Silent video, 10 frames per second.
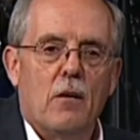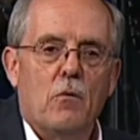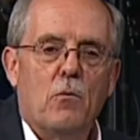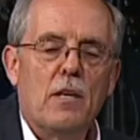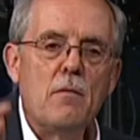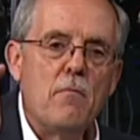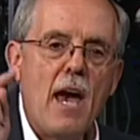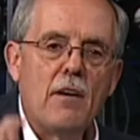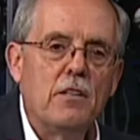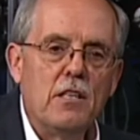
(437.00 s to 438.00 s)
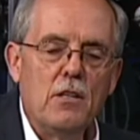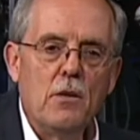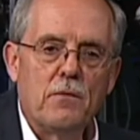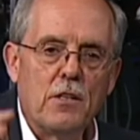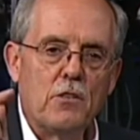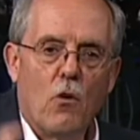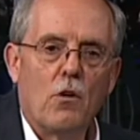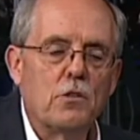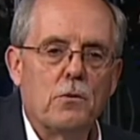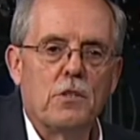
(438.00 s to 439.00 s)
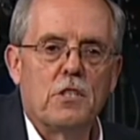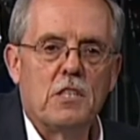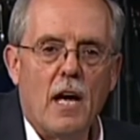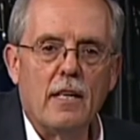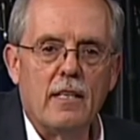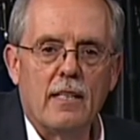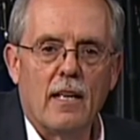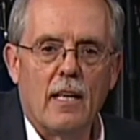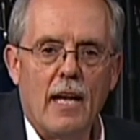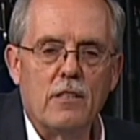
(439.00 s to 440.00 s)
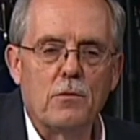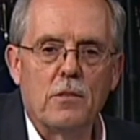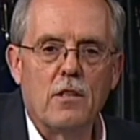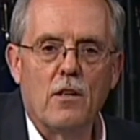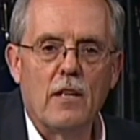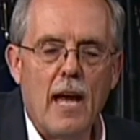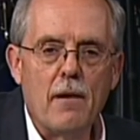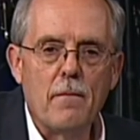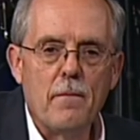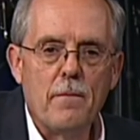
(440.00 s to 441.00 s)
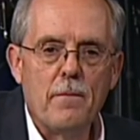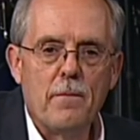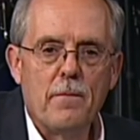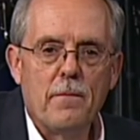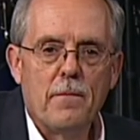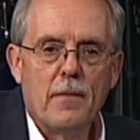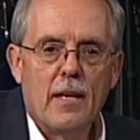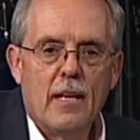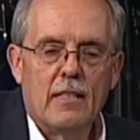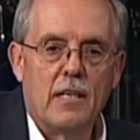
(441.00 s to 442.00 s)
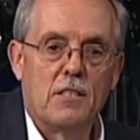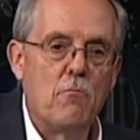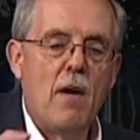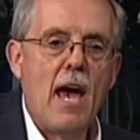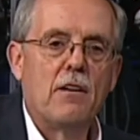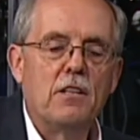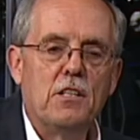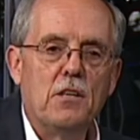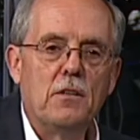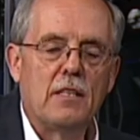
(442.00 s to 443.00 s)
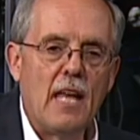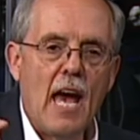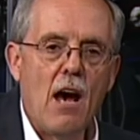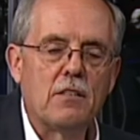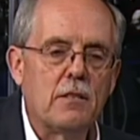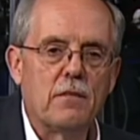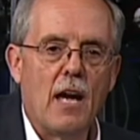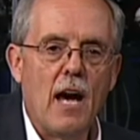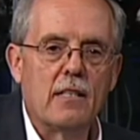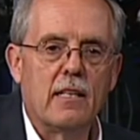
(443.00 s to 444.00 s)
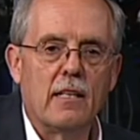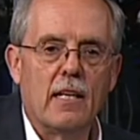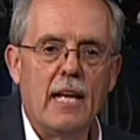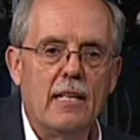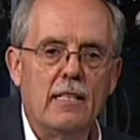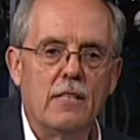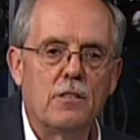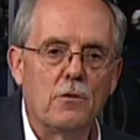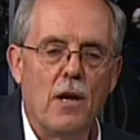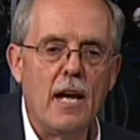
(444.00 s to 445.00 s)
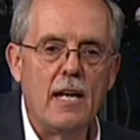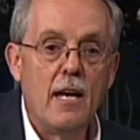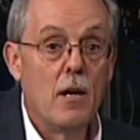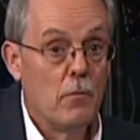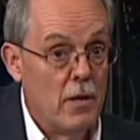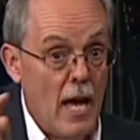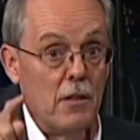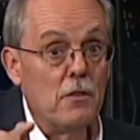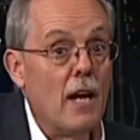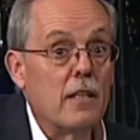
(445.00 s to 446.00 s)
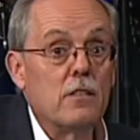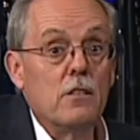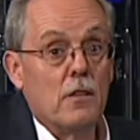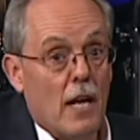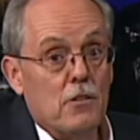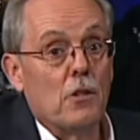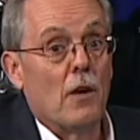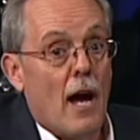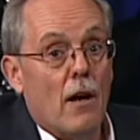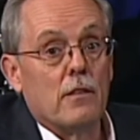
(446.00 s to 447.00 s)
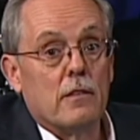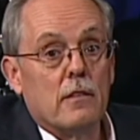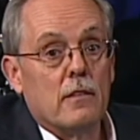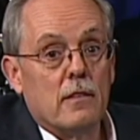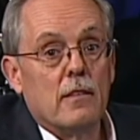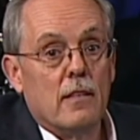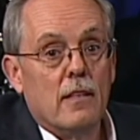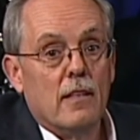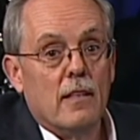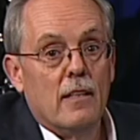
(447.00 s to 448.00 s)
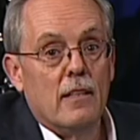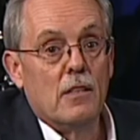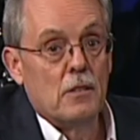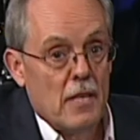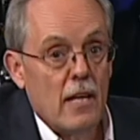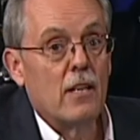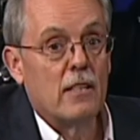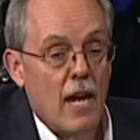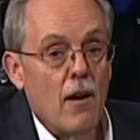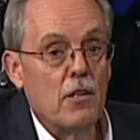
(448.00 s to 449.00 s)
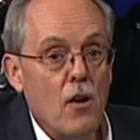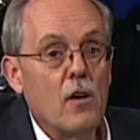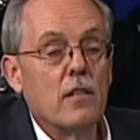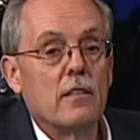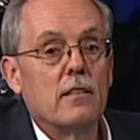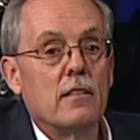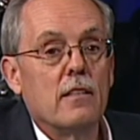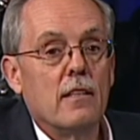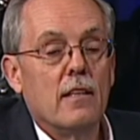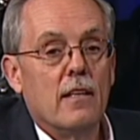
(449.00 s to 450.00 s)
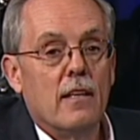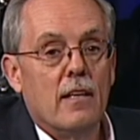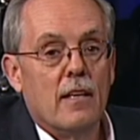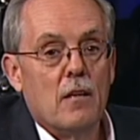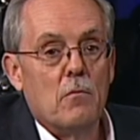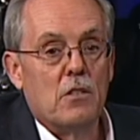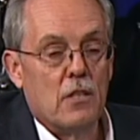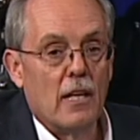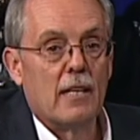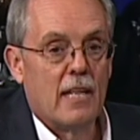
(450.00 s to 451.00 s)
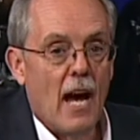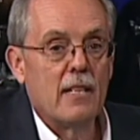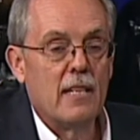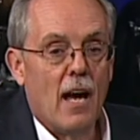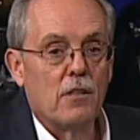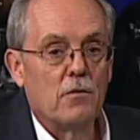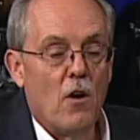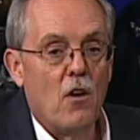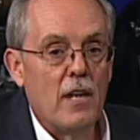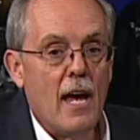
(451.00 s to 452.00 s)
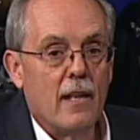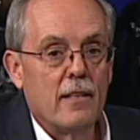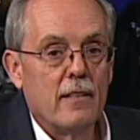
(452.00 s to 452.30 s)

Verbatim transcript: Would it matter to you if the doors were shut and the lights were turned out? Does it matter to you that the house of God can lay in disarray, but now you got, you got your house? You take good care of yours, but you let God's house fall down.